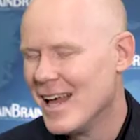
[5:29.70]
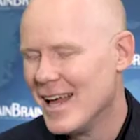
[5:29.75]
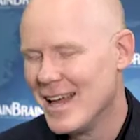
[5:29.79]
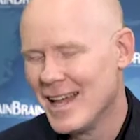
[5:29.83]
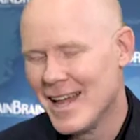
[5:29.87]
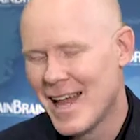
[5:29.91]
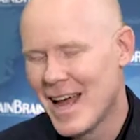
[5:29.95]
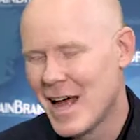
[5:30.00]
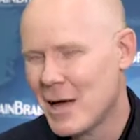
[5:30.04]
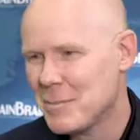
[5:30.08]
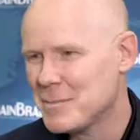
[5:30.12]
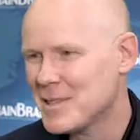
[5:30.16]
It
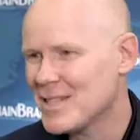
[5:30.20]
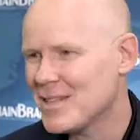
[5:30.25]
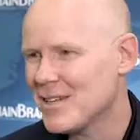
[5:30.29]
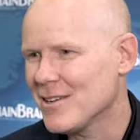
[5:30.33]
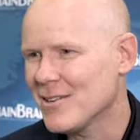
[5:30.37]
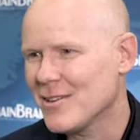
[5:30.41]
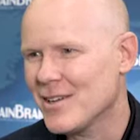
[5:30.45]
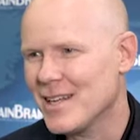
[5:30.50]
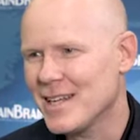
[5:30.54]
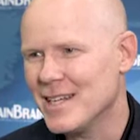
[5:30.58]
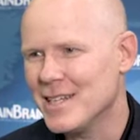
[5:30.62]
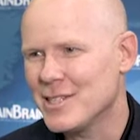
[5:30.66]

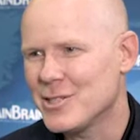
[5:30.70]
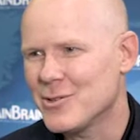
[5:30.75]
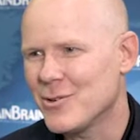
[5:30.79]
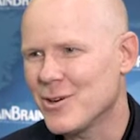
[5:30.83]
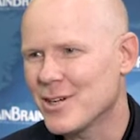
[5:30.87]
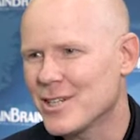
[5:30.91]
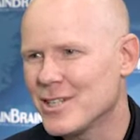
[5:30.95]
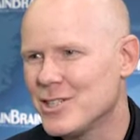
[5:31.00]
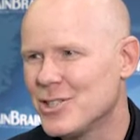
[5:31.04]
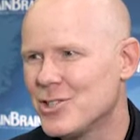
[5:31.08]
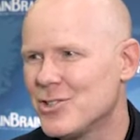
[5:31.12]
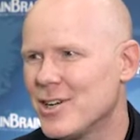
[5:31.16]
absolutely is
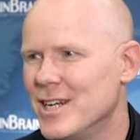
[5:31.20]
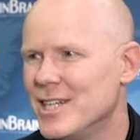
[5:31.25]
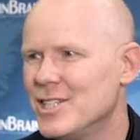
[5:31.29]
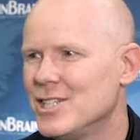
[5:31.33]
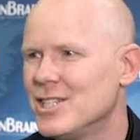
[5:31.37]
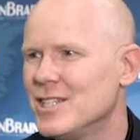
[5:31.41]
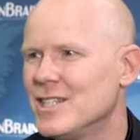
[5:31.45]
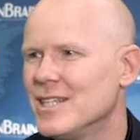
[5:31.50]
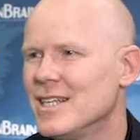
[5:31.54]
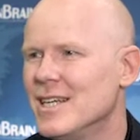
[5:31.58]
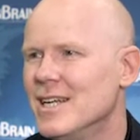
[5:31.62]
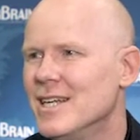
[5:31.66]

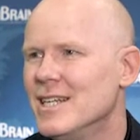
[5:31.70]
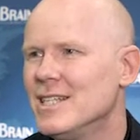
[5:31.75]
orchestration.